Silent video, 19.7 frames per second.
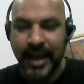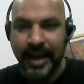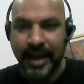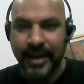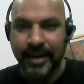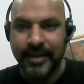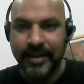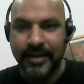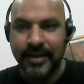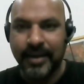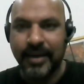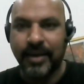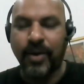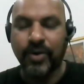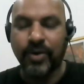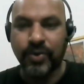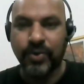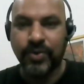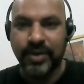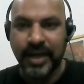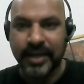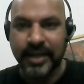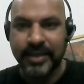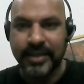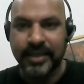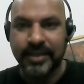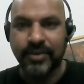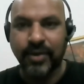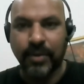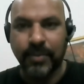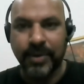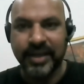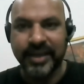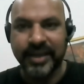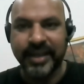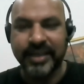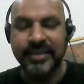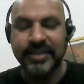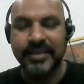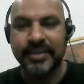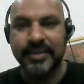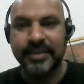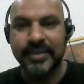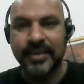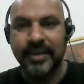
and autocratic governance.